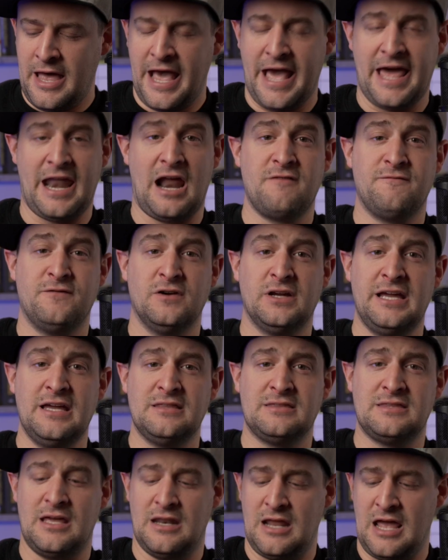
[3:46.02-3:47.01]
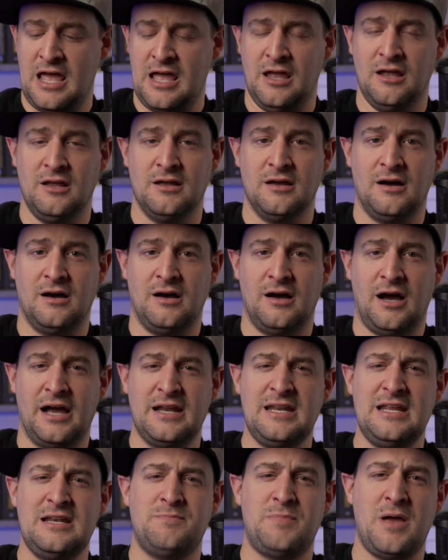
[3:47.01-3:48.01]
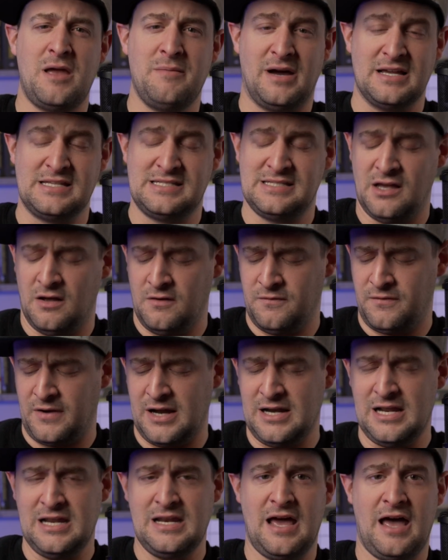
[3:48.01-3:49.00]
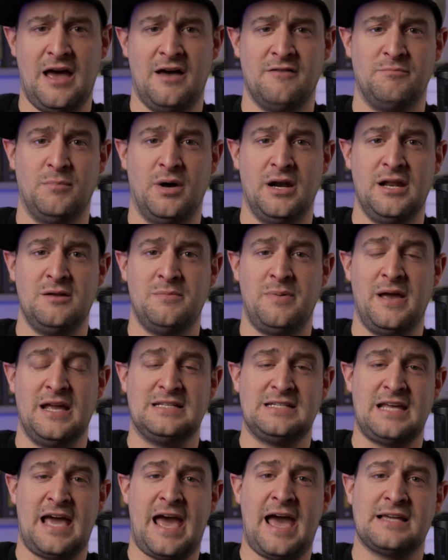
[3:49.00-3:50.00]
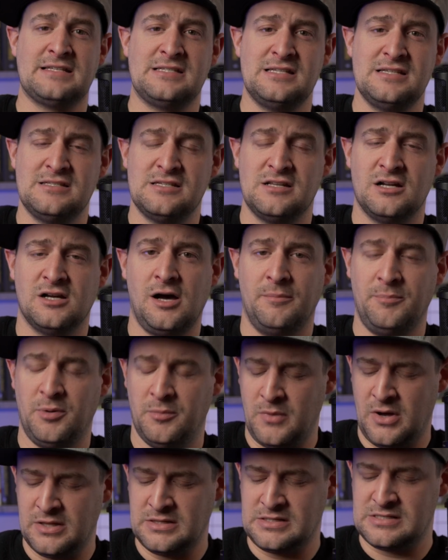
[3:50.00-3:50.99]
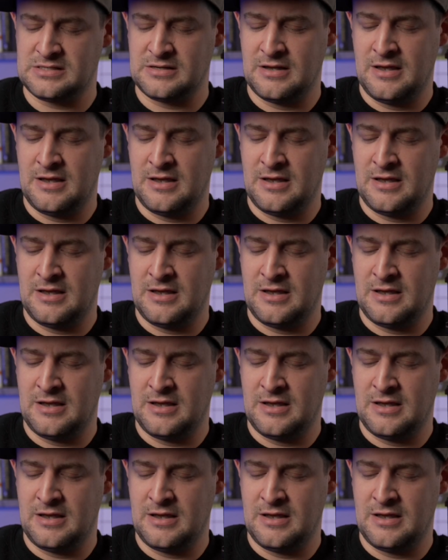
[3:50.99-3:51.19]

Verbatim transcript: And I forget that, hey, I need to pay myself. I need to have money to pay taxes in a couple months.